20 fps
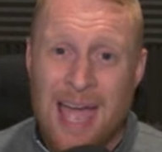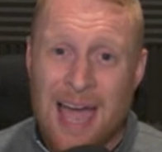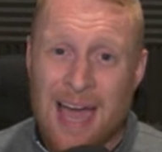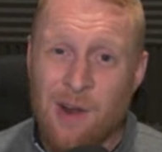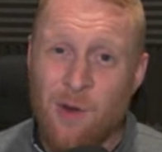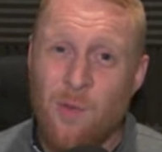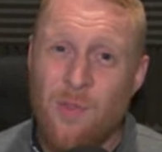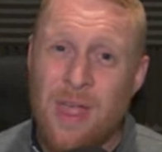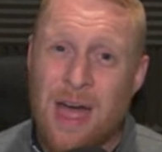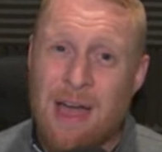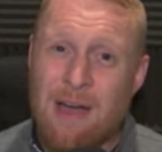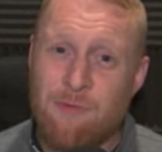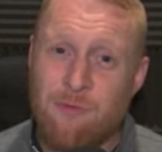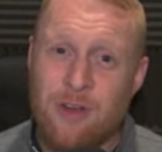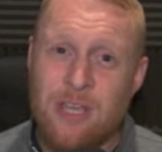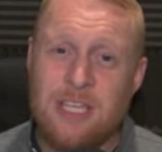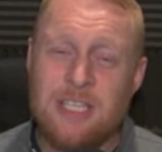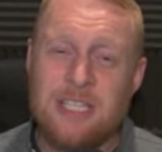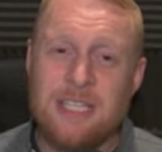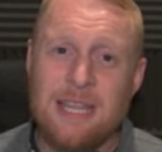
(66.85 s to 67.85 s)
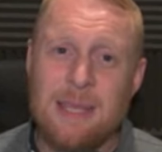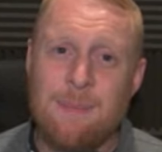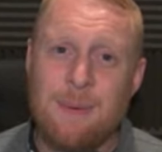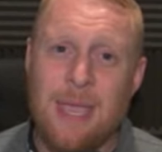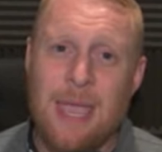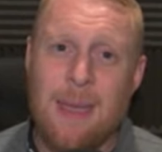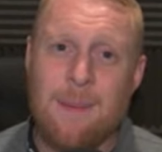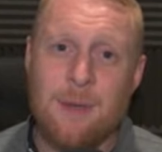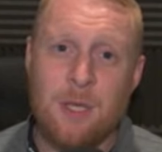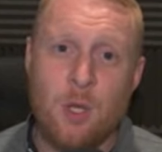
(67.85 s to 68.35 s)
And on that, I recently
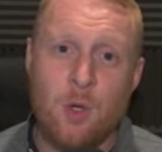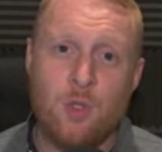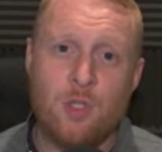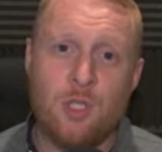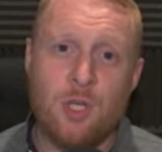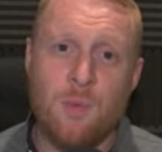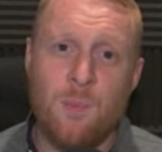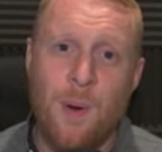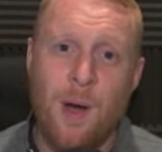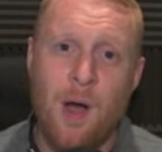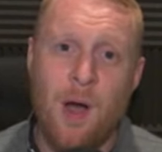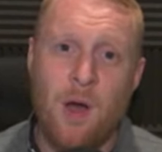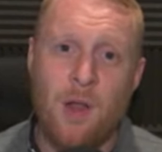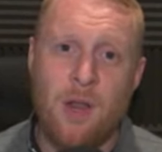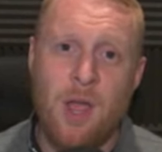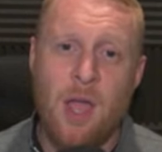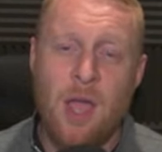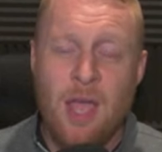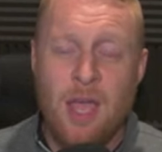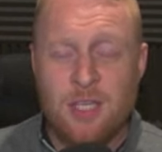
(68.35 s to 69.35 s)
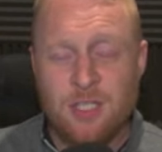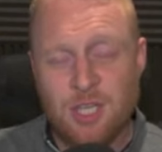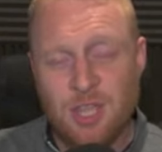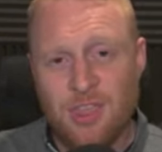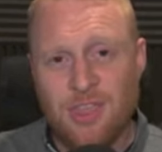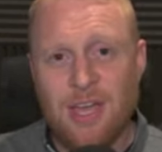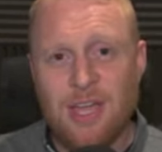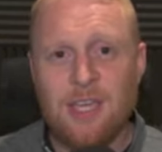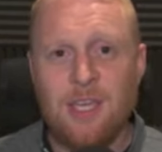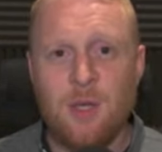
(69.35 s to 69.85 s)
became a YouTube partner. So
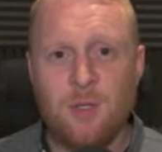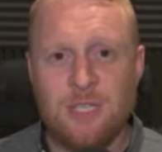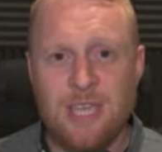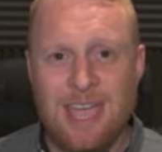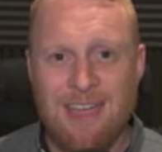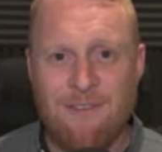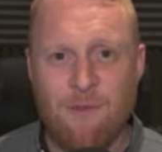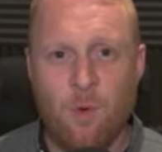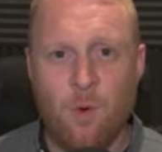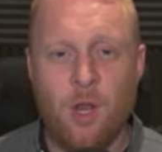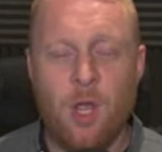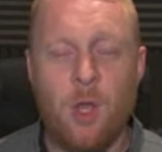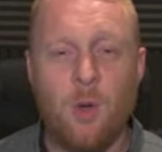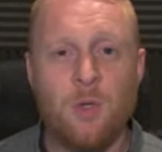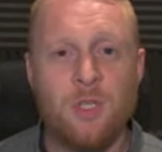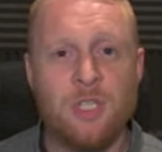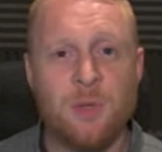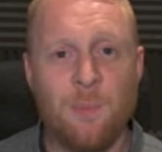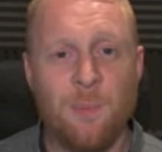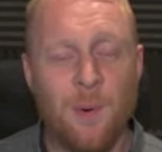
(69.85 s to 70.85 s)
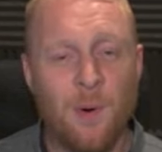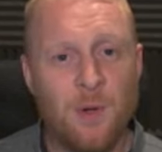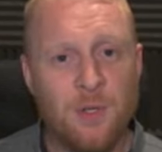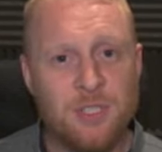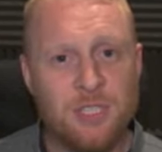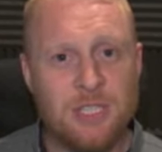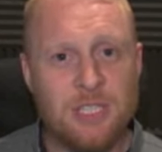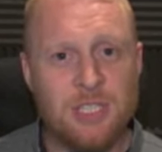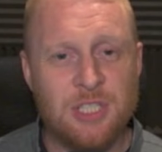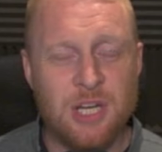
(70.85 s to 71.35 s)
thank you to everyone who supported
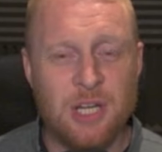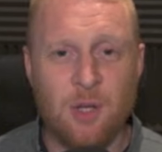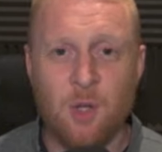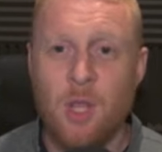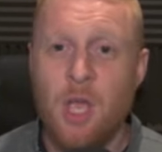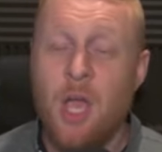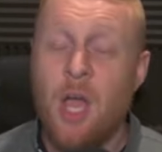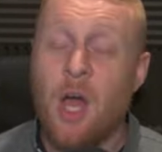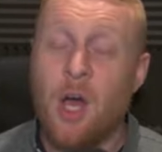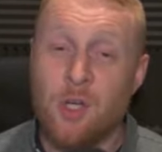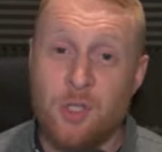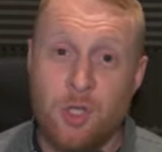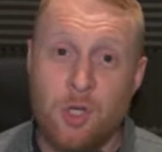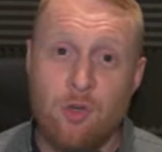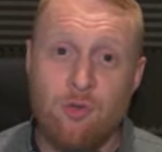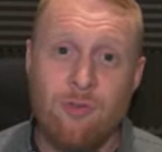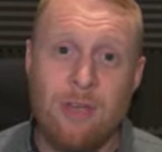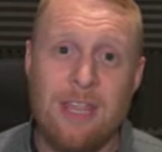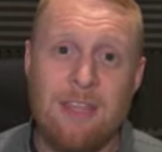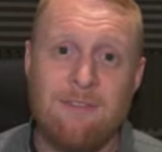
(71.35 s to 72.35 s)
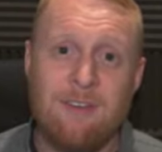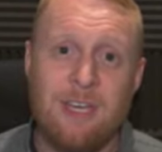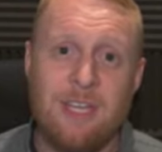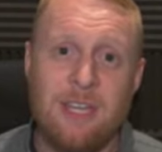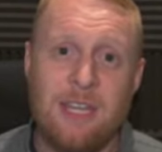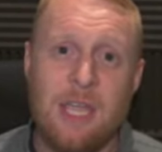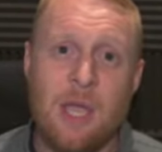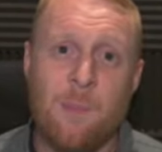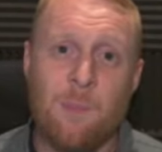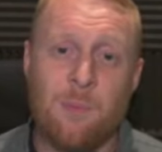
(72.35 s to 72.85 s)
to the channel. I do really,
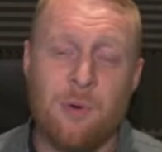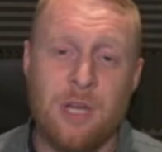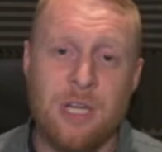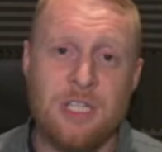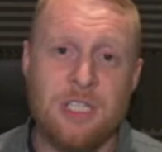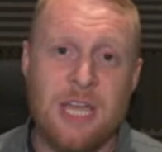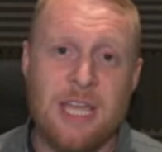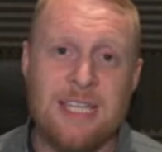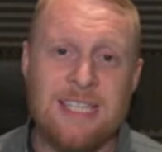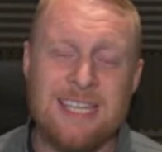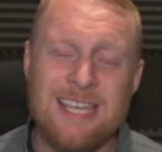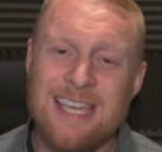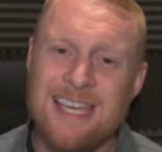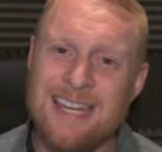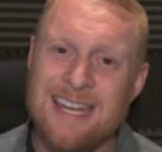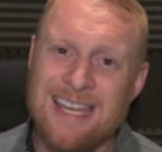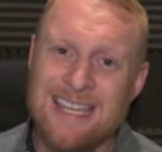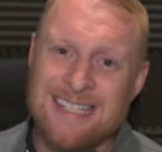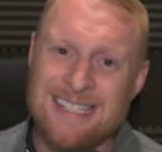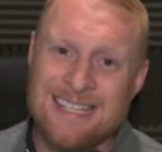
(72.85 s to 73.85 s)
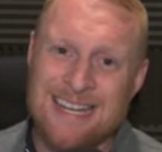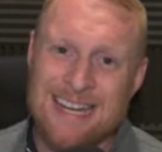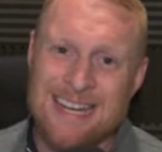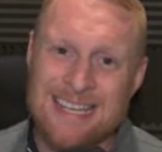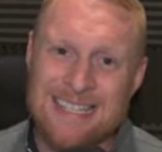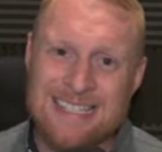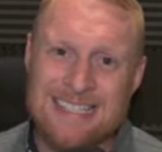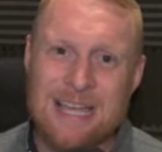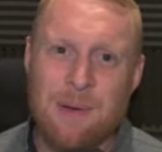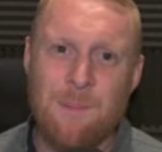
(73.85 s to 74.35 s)
really appreciate it. And as an
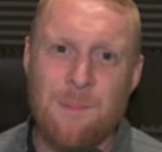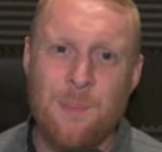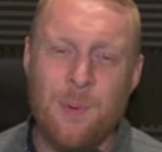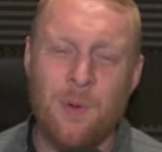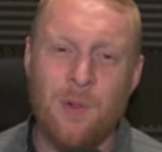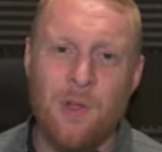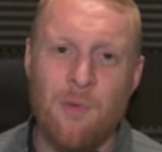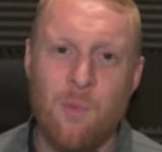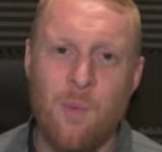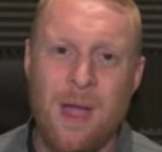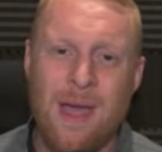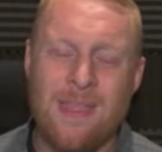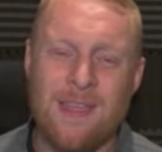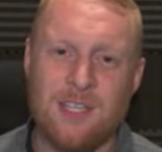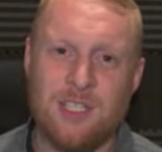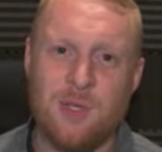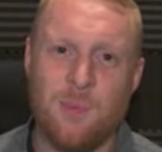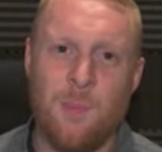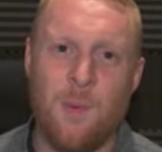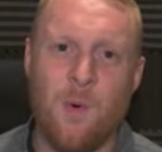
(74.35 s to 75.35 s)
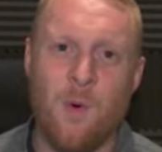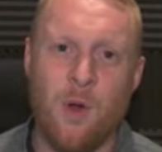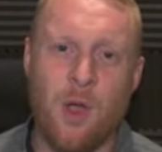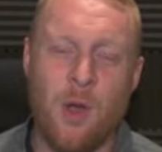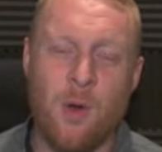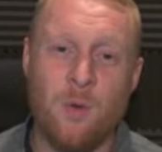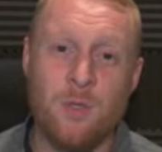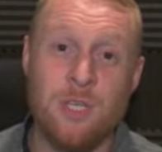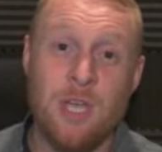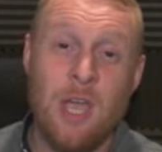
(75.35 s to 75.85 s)
example of where that support
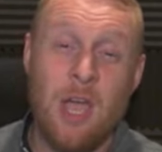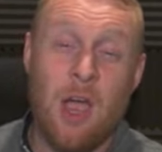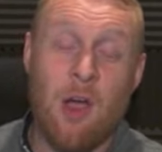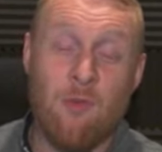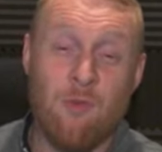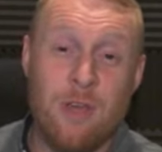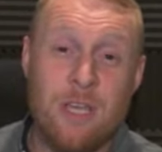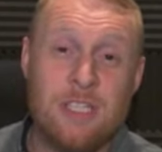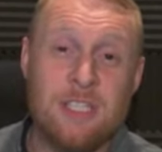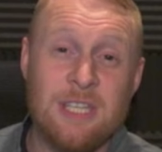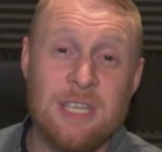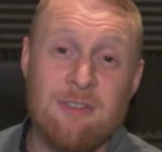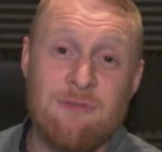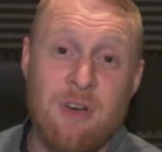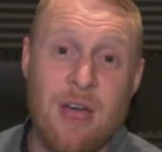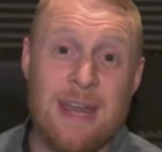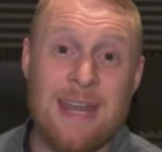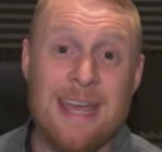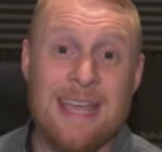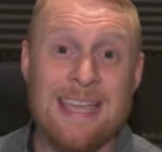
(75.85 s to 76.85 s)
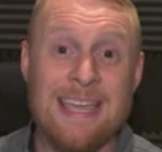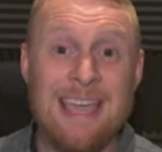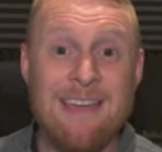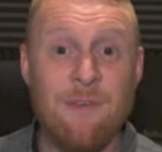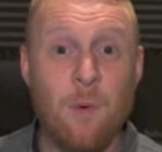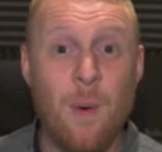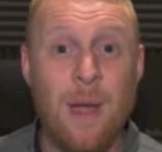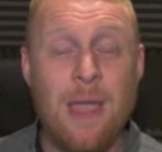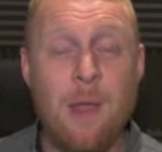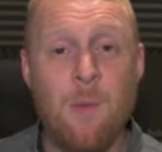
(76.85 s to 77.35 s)
goes, I recently ran a
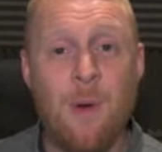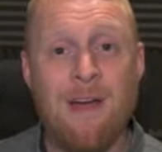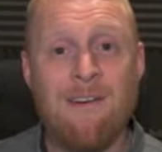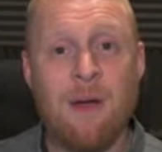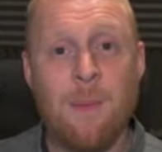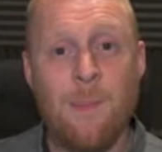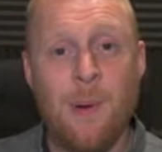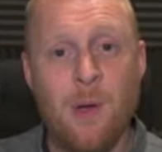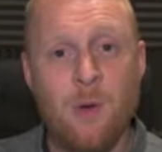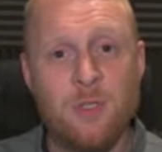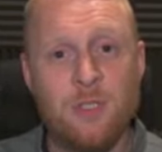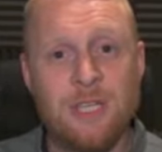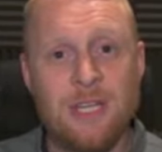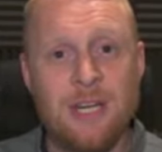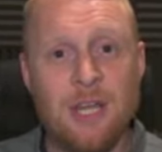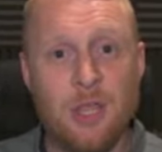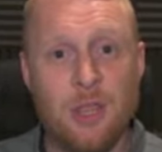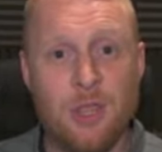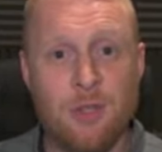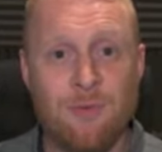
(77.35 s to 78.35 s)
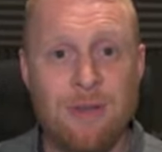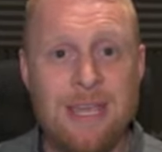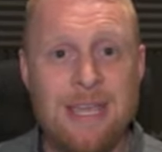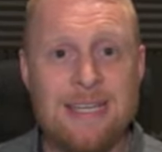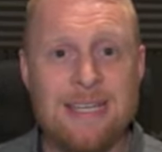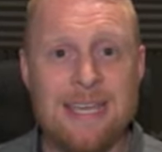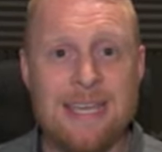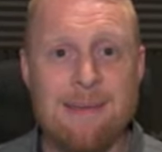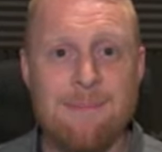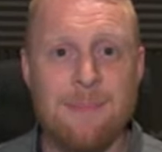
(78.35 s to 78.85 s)
giveaway where I posted a
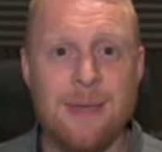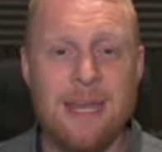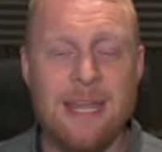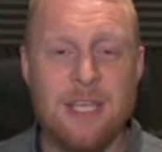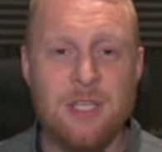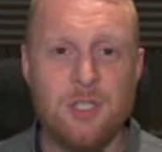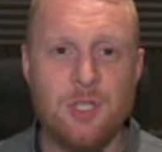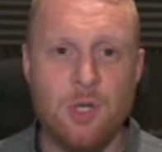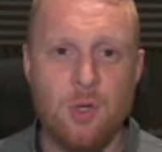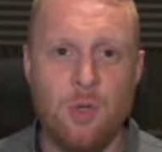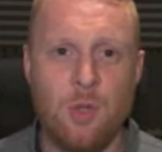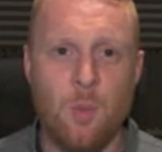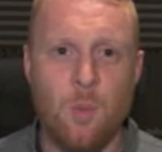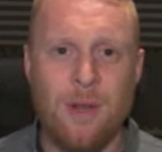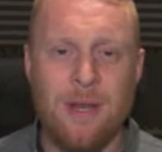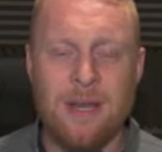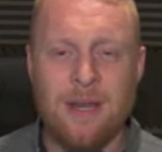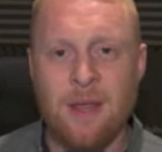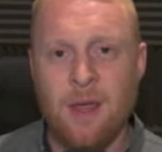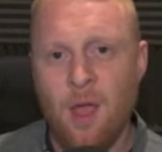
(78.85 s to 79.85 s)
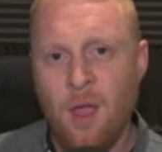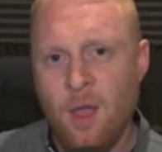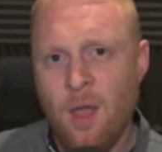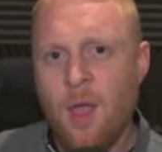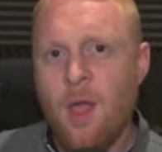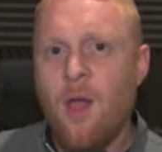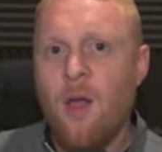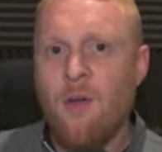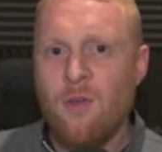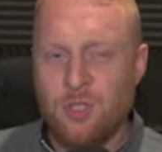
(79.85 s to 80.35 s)
3D mini to the winner
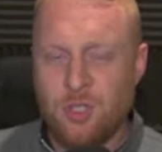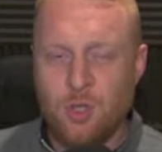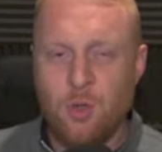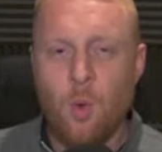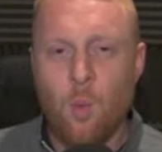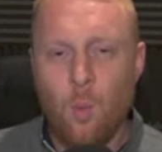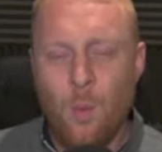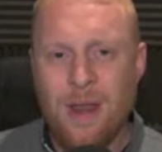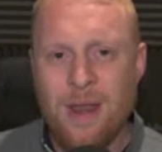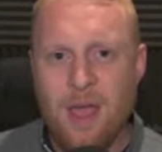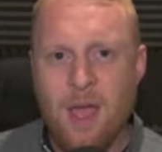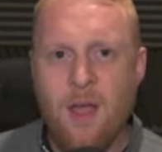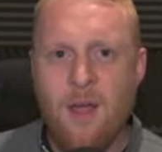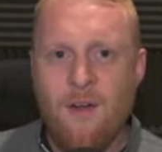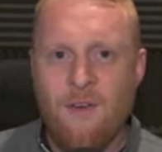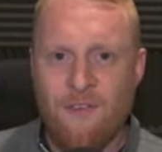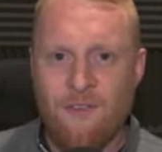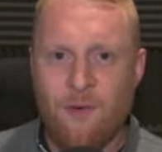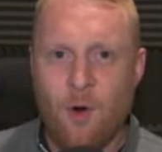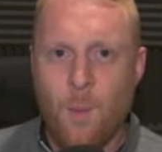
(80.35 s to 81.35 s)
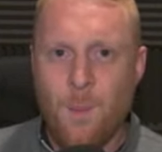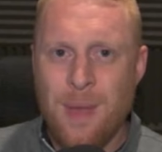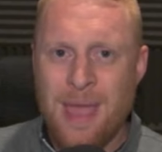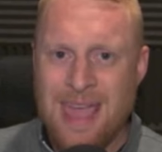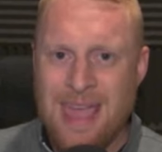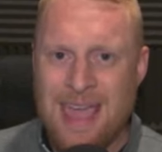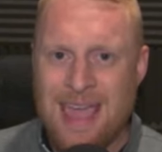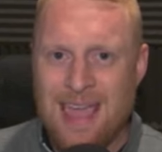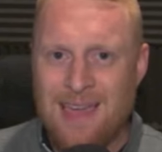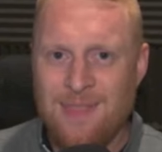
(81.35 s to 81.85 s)
to the winner from
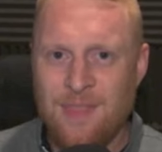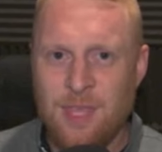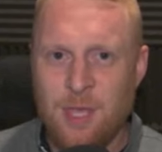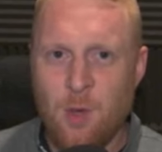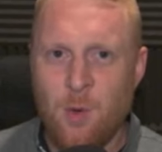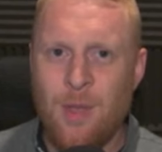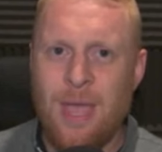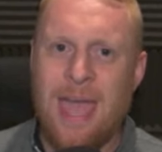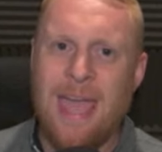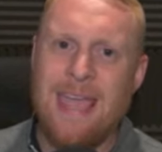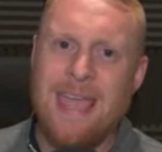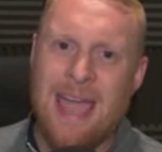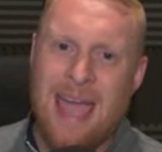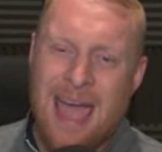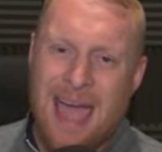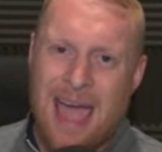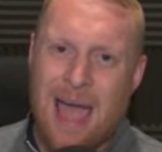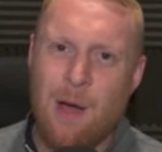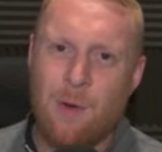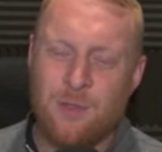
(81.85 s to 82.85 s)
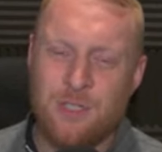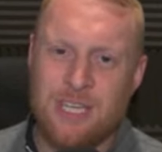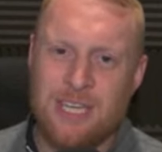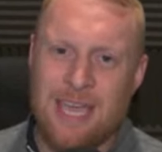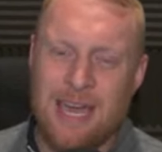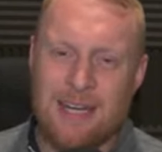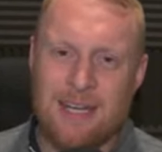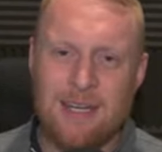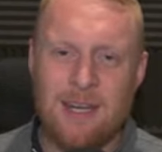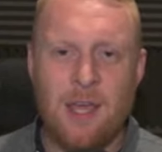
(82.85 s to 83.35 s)
here in the UK out to
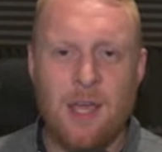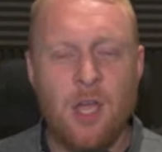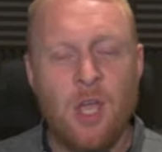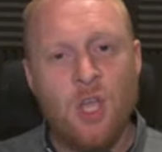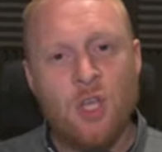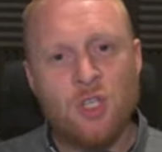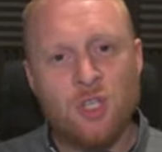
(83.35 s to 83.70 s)
Canada.